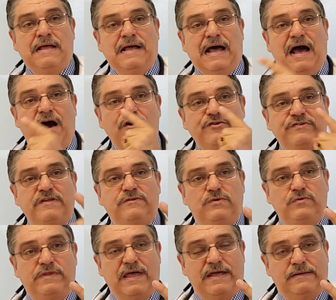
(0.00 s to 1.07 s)
How does it
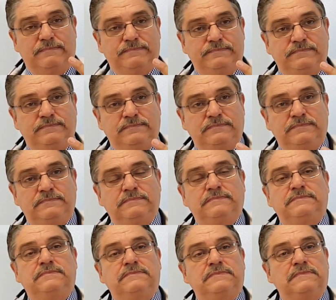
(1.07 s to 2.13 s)
do that?
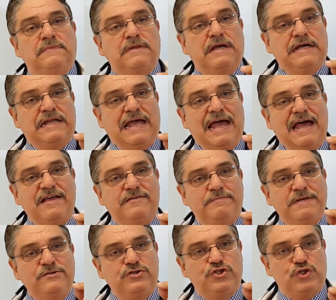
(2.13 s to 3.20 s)
It has
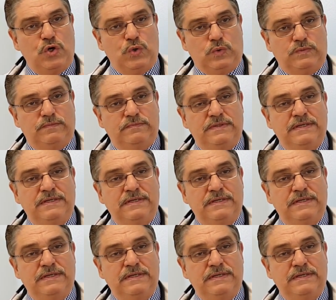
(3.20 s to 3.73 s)
been shown